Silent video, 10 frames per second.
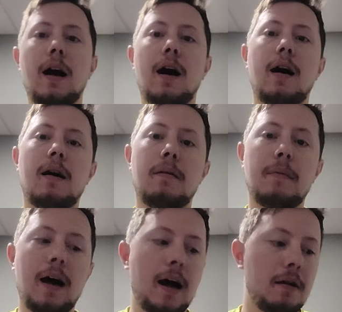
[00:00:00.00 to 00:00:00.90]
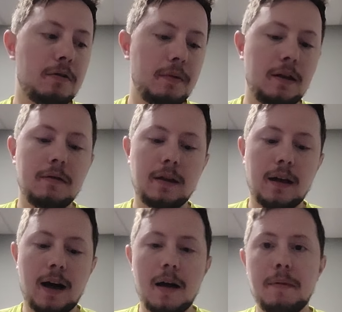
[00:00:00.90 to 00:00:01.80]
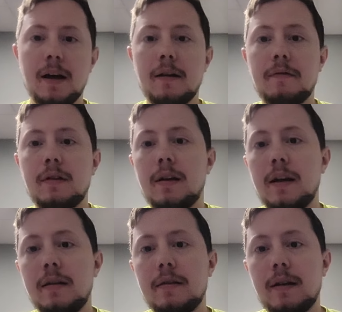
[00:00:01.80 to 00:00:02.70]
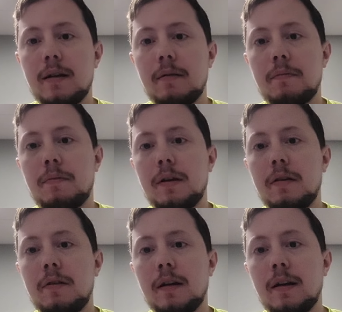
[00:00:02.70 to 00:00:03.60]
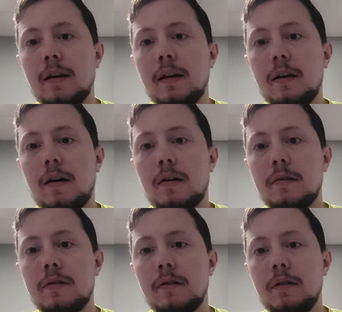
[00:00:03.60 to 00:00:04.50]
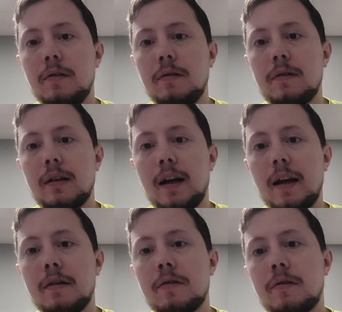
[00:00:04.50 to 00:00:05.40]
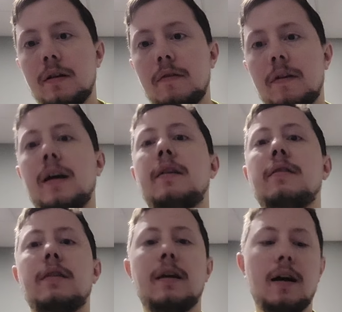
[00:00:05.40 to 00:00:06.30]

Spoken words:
I will be using an iPad for today's setup, but you can also use an Android device.